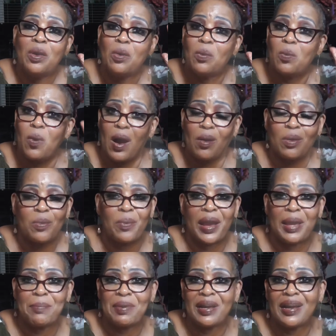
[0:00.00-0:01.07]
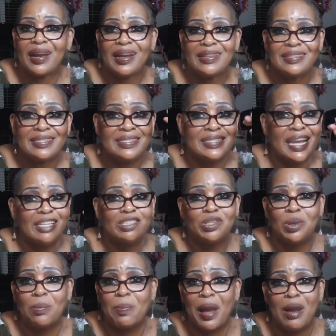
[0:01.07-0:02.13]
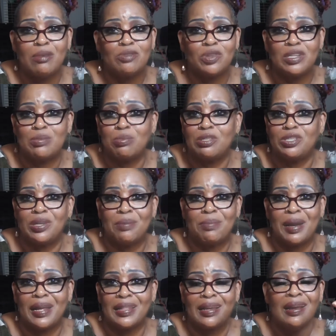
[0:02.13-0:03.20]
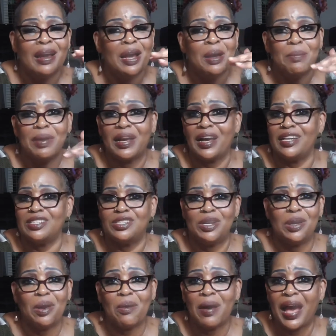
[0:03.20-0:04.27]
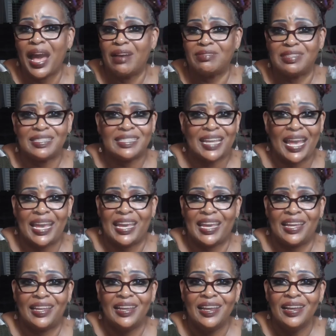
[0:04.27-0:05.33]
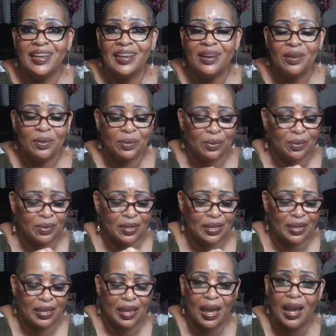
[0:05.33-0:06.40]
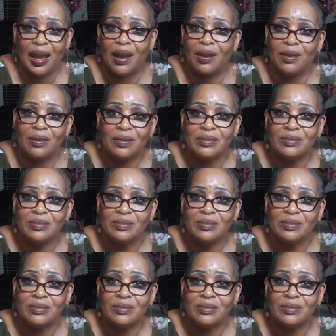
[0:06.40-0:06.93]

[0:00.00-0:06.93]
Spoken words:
walk away, because set your boundaries with your mother, because you don't have to take it. Ooh, yeah.